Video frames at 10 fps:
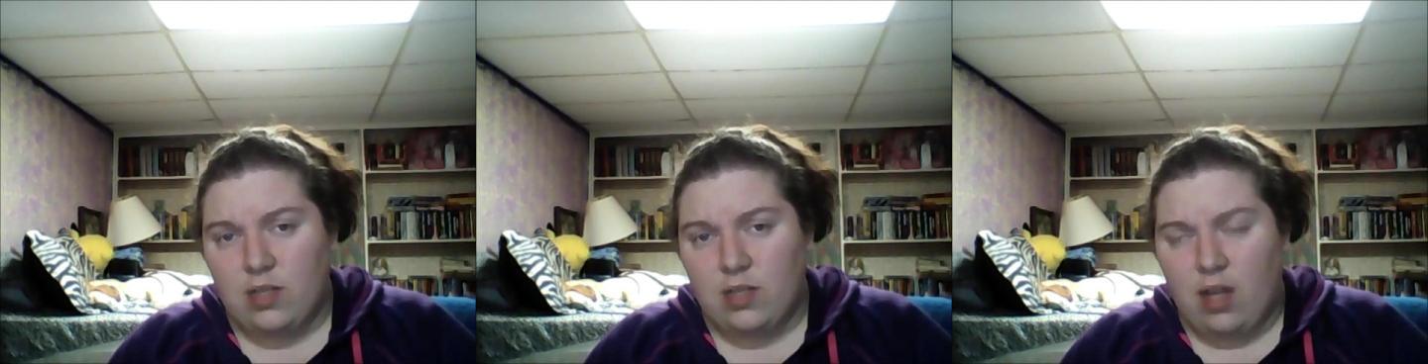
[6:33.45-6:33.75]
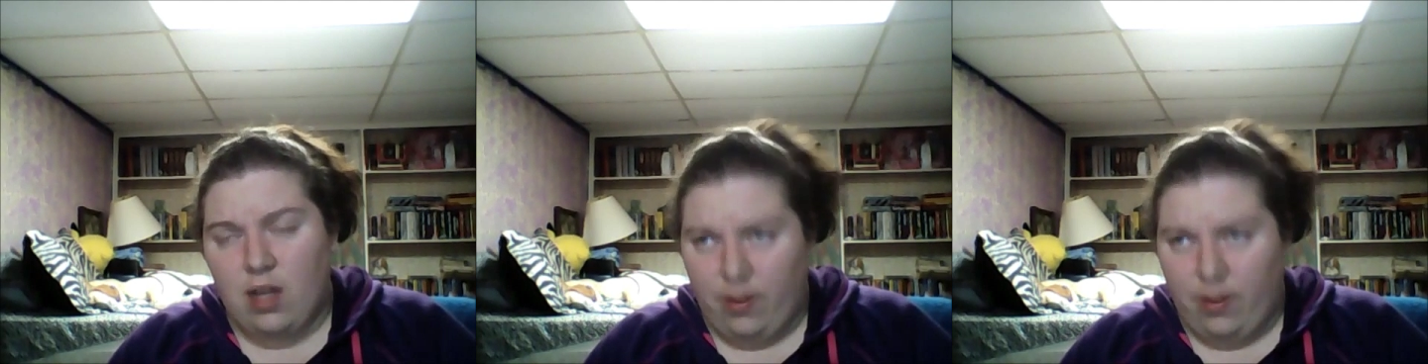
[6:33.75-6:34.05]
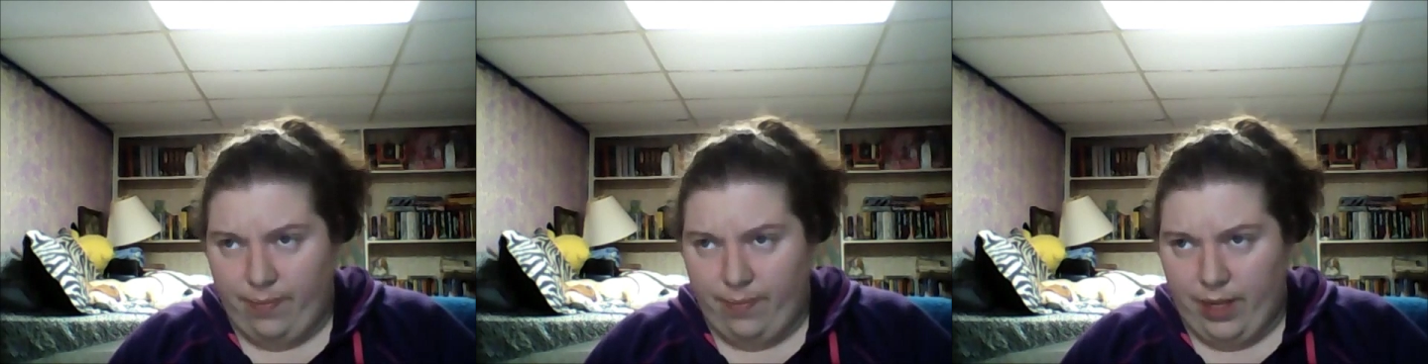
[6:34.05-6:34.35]

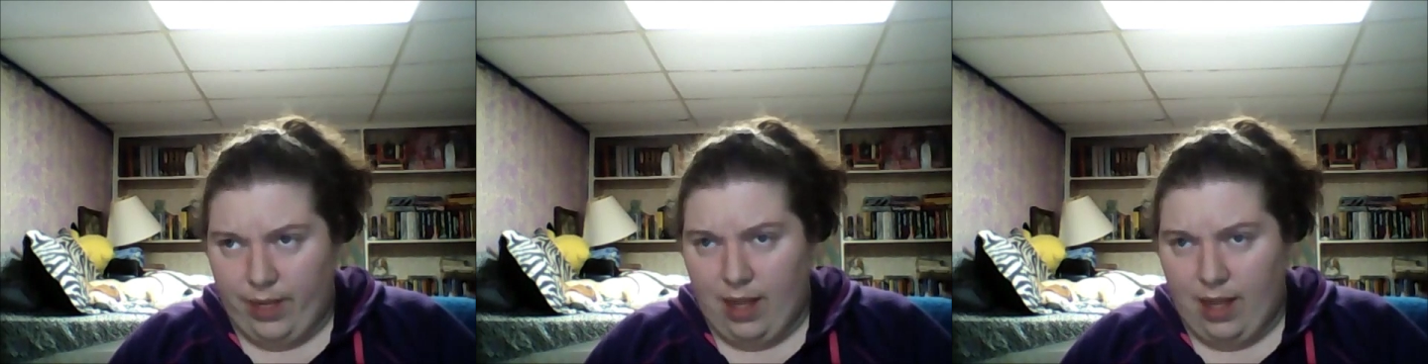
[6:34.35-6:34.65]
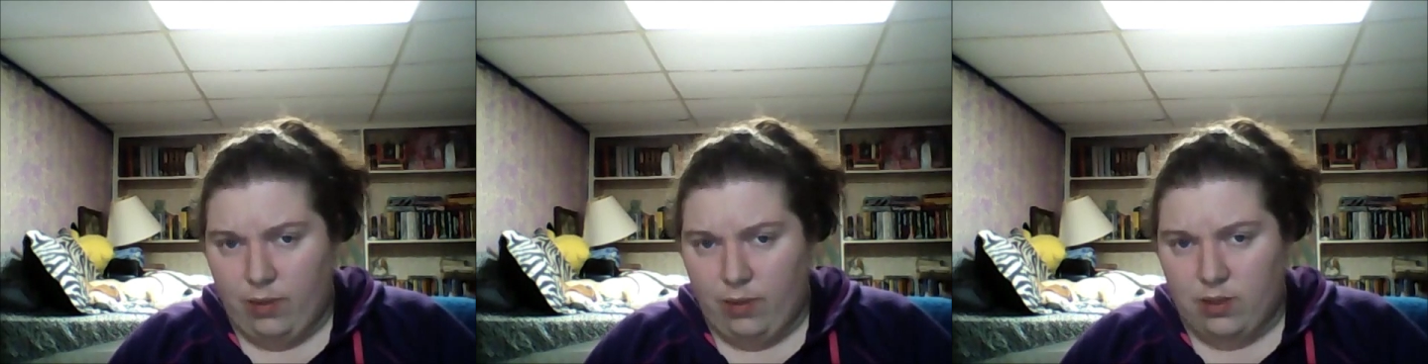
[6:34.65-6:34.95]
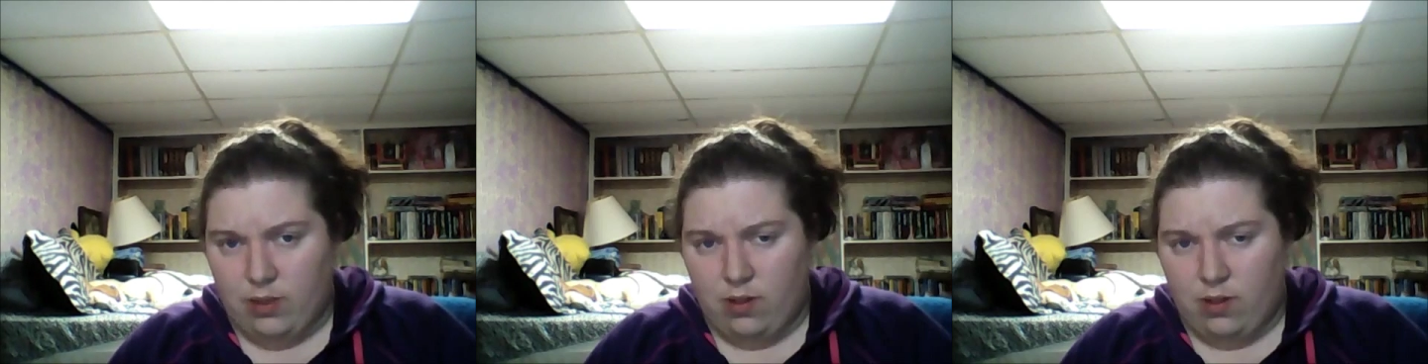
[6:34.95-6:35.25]
That was
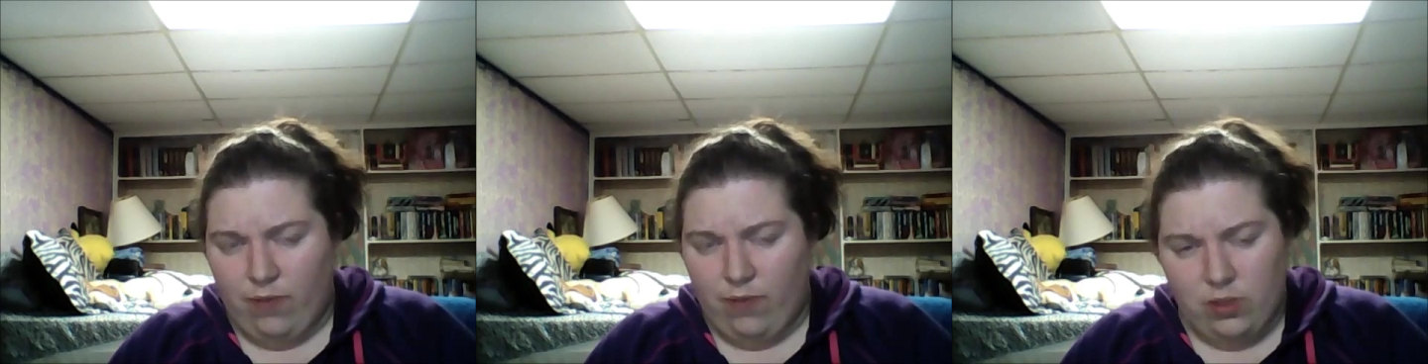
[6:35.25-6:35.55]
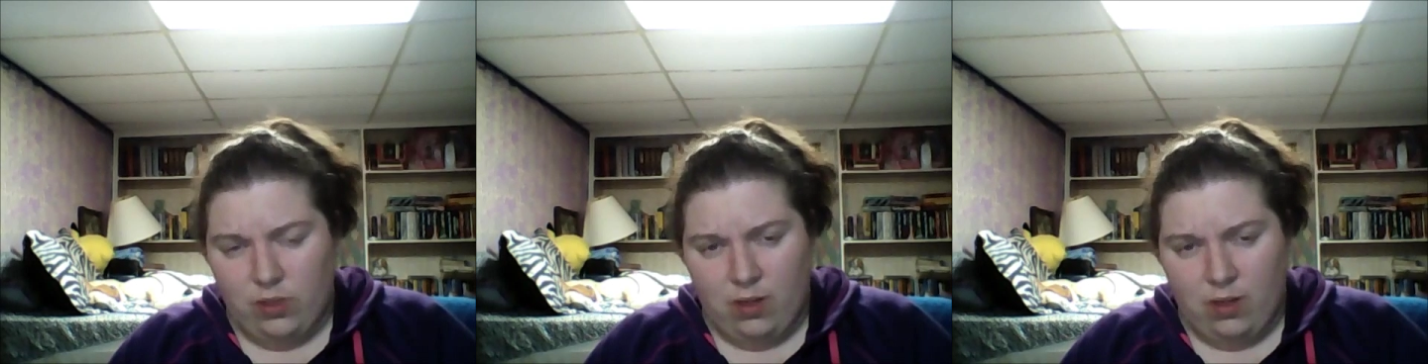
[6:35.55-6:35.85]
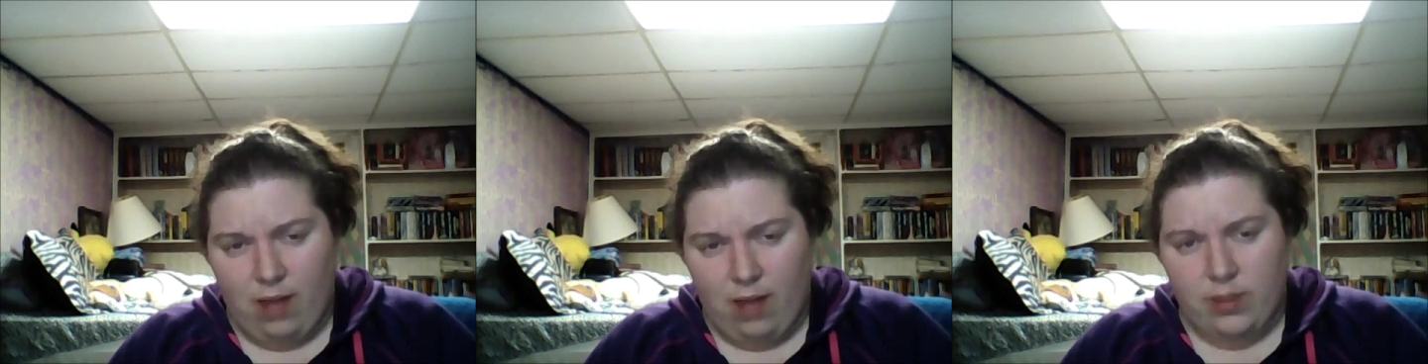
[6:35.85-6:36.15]
the first one of
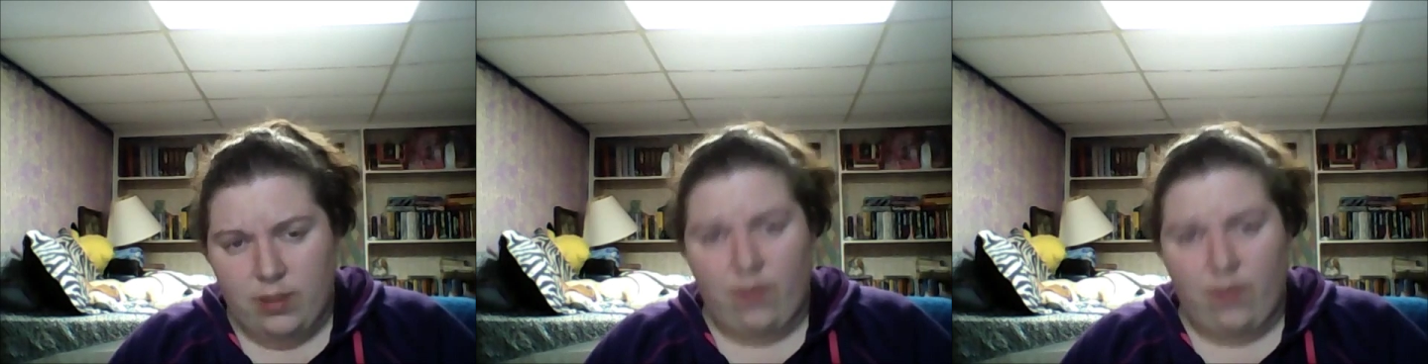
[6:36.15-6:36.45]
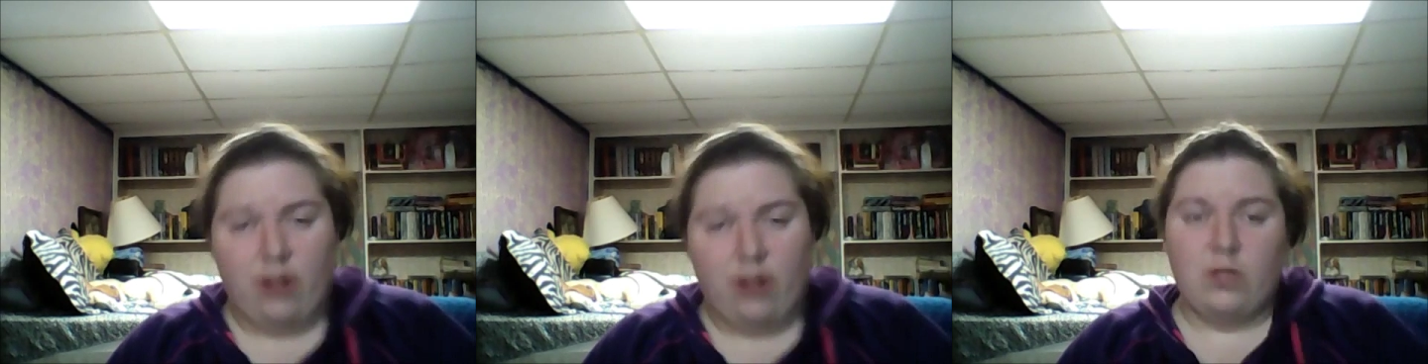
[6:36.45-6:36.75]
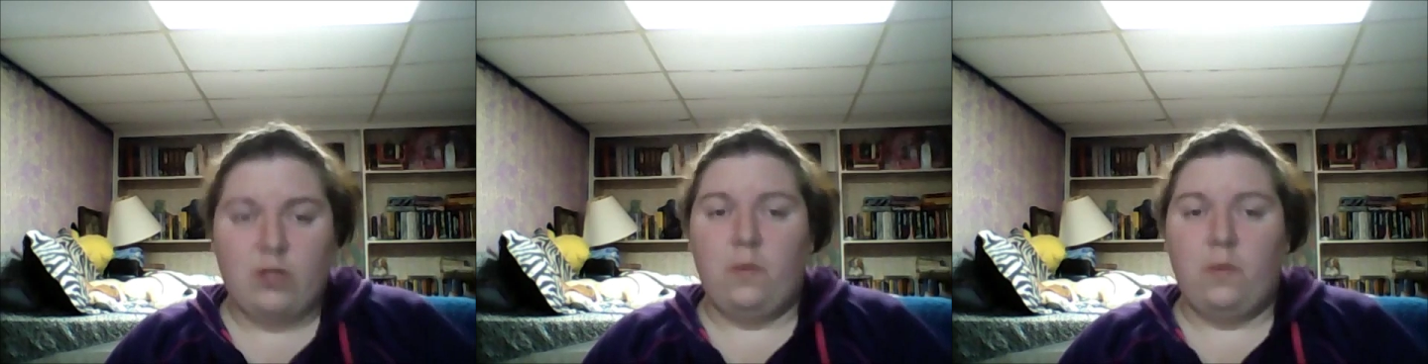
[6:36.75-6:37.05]
that was converted into a
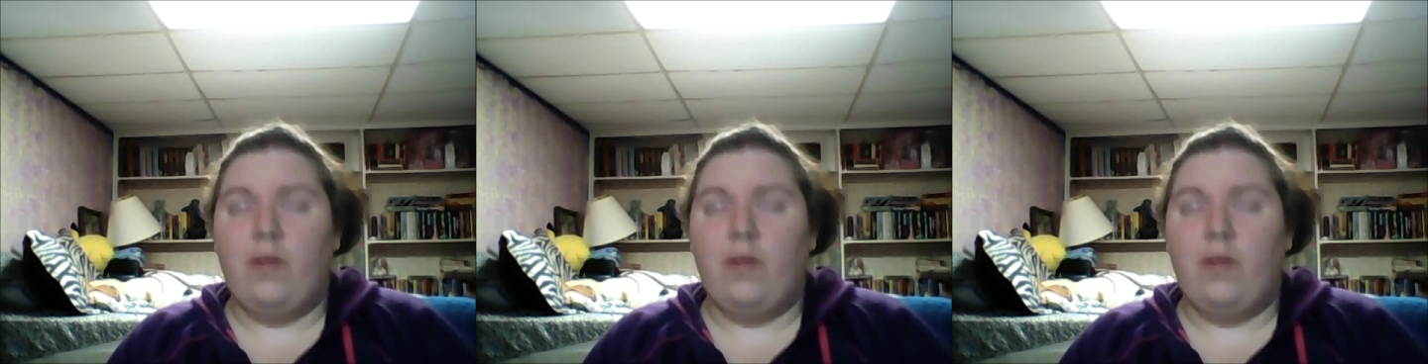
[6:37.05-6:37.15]
movie,